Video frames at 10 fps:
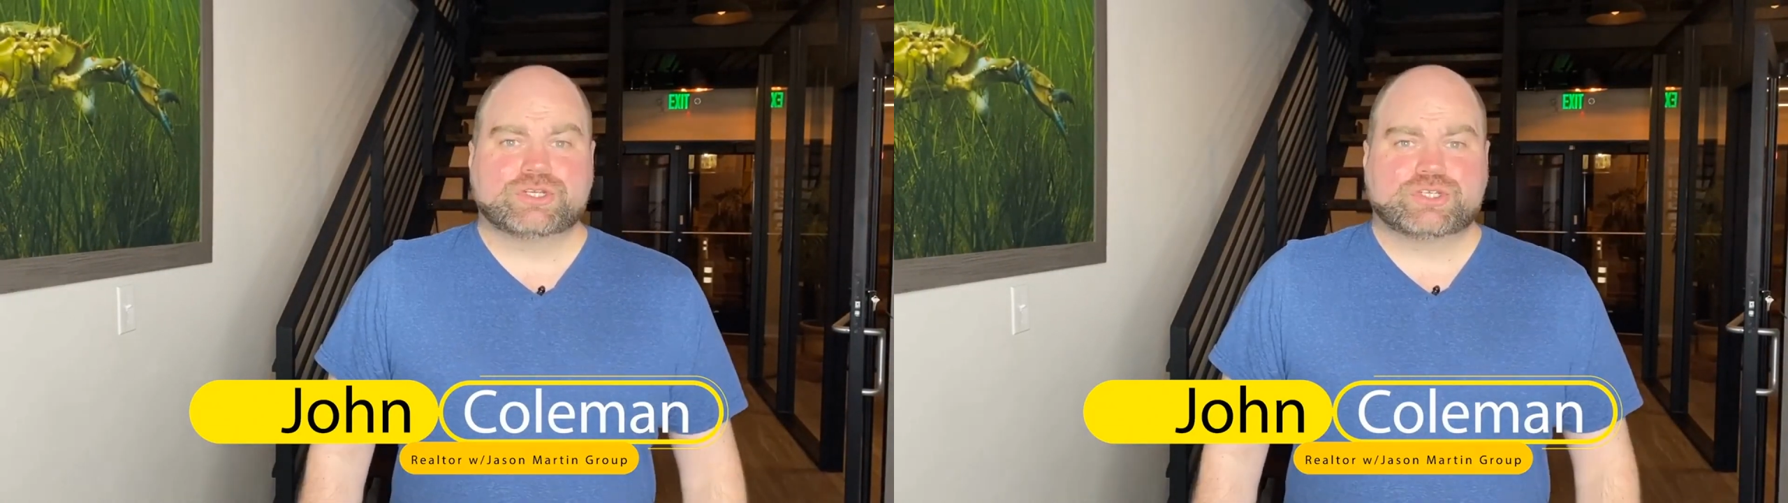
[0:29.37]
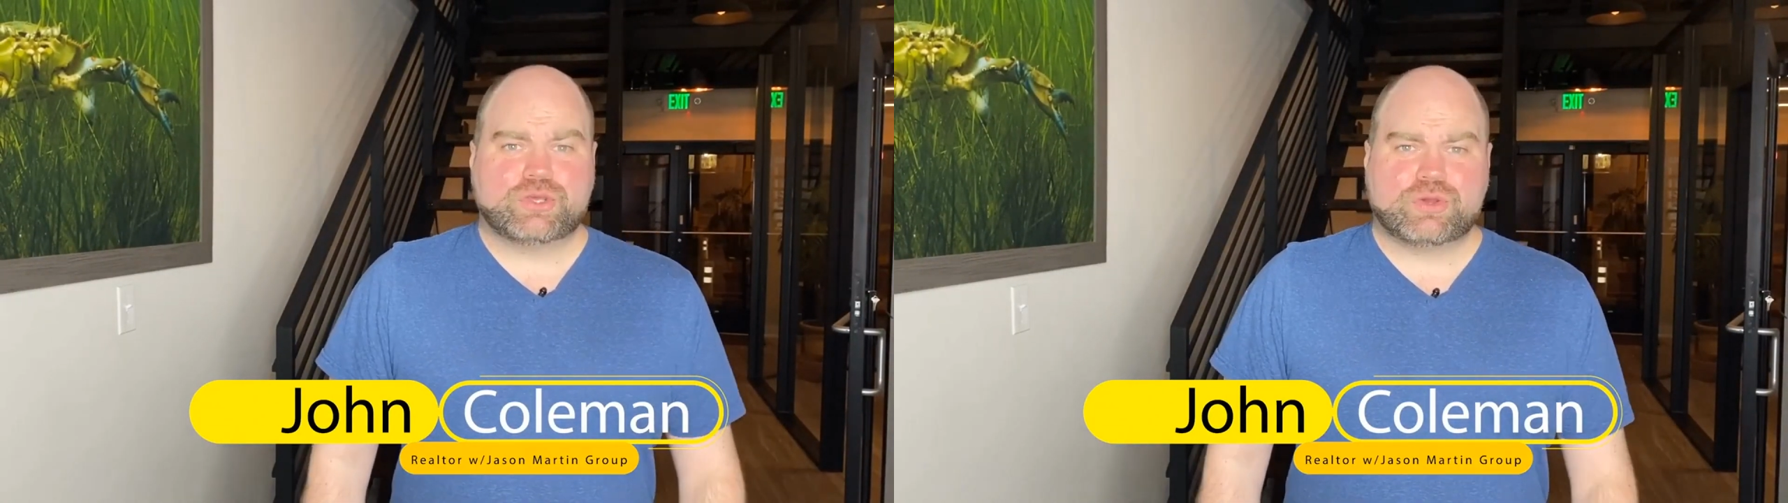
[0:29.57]

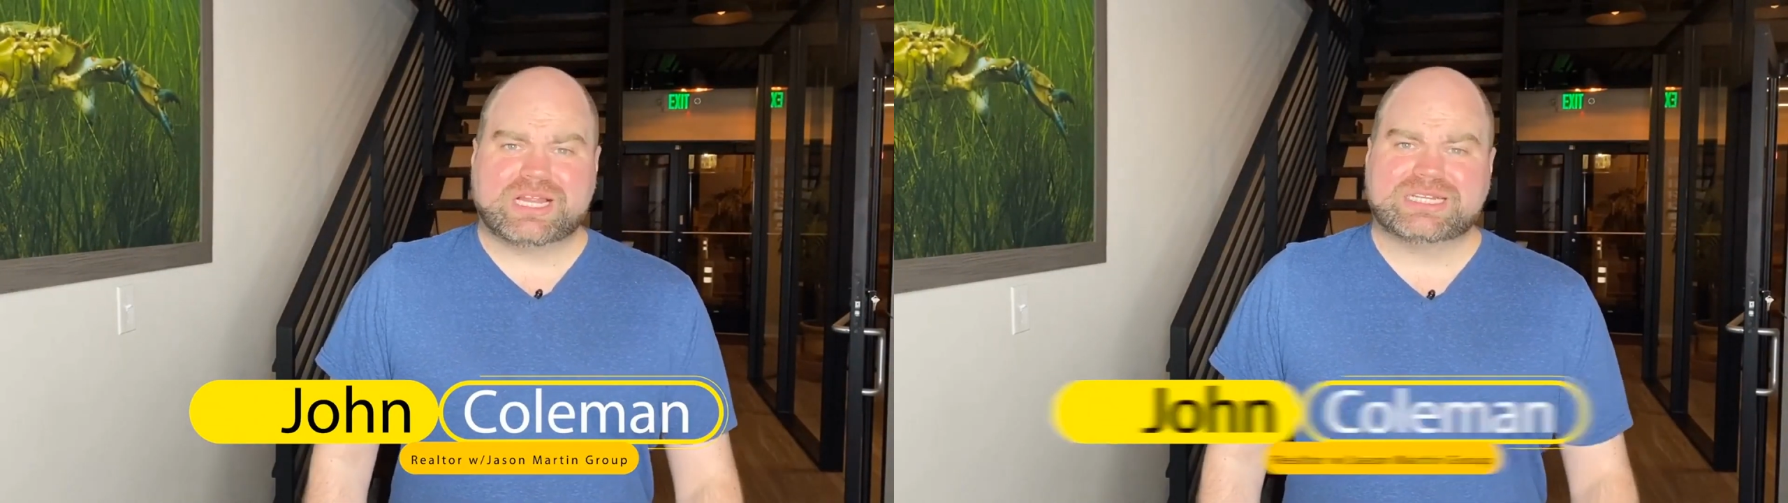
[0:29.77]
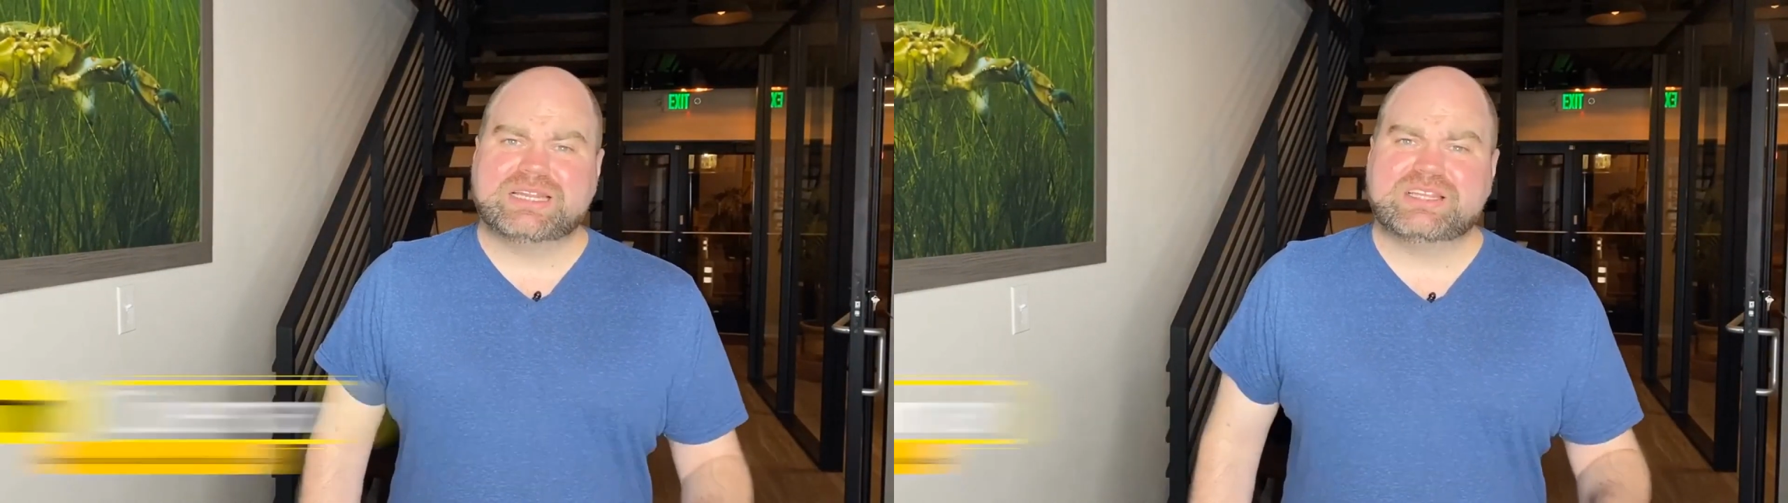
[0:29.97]
So you
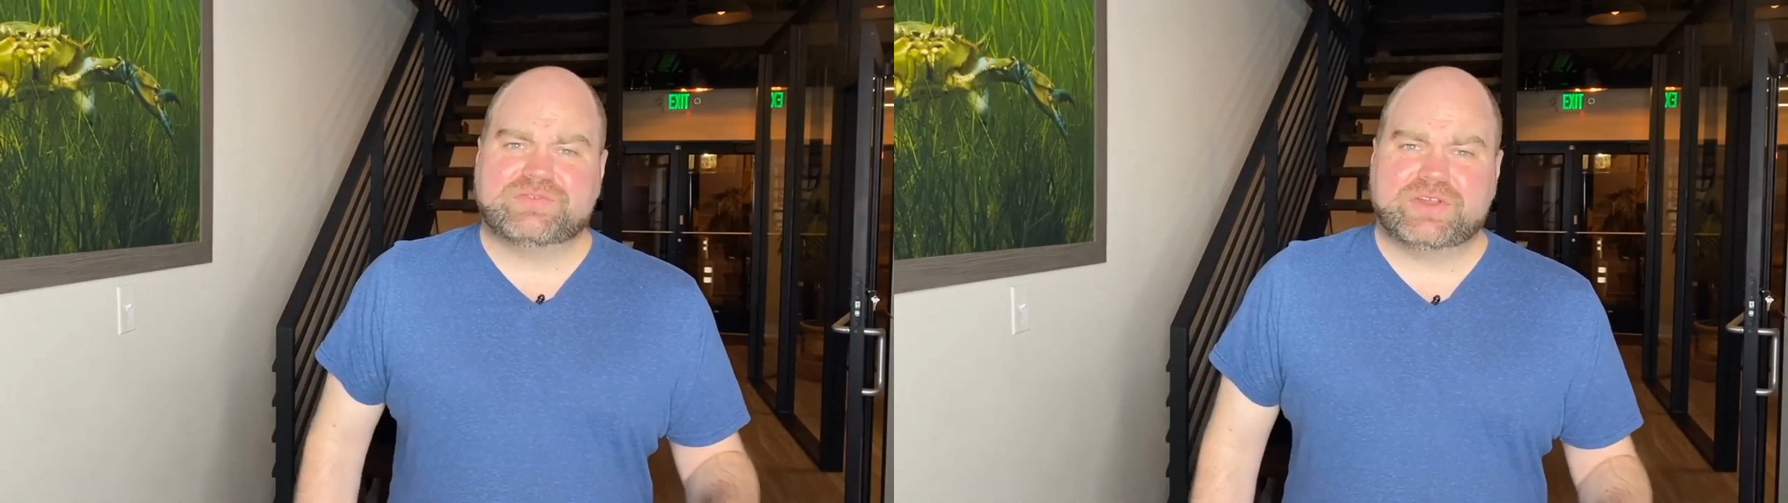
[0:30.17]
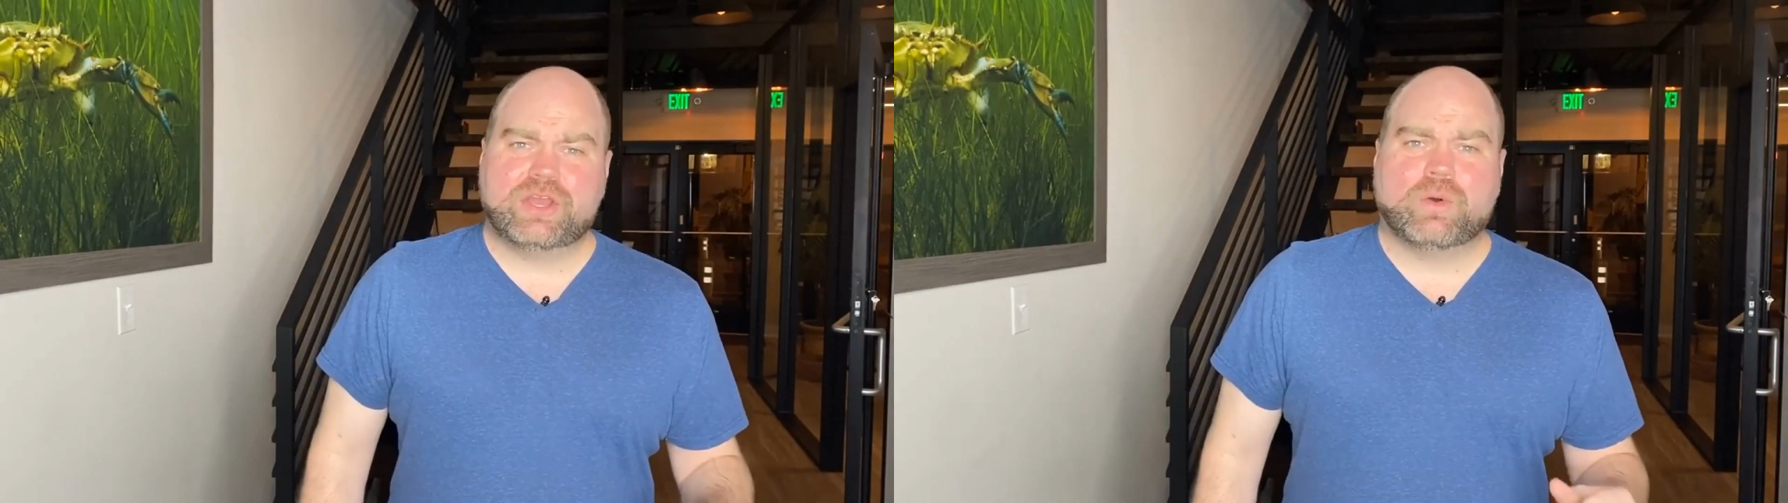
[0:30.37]
clicked on
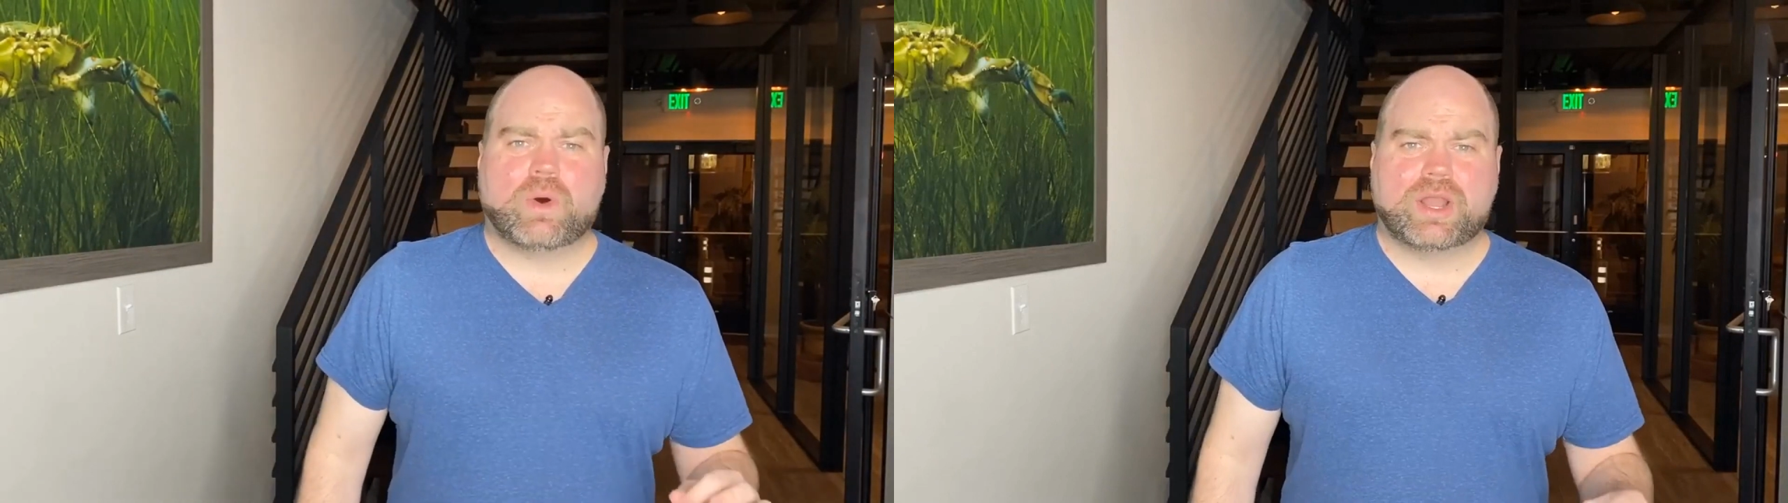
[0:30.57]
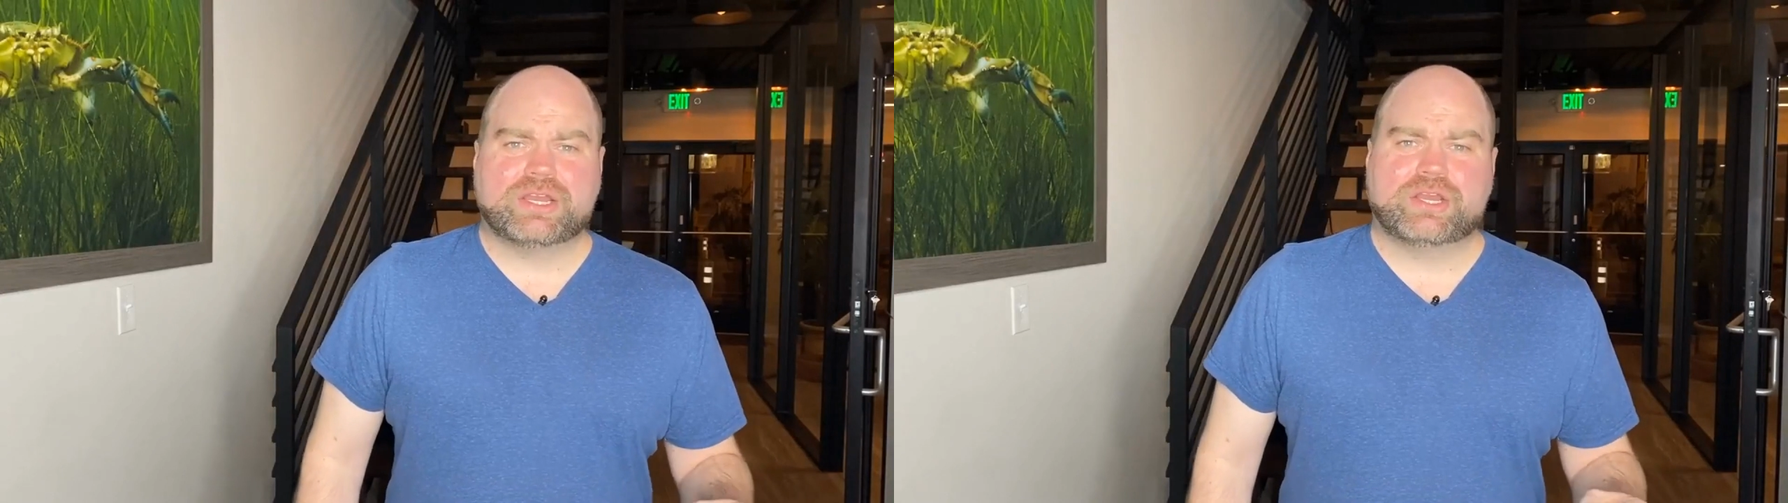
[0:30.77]
this video
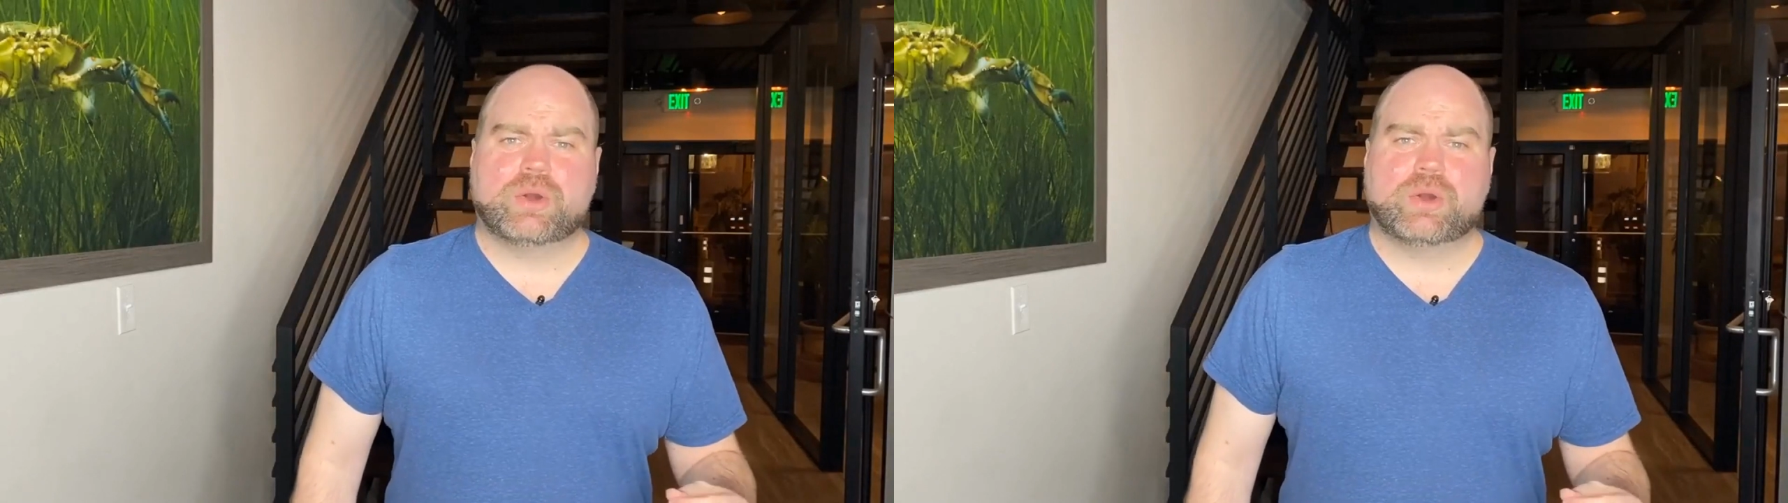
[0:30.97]
wanting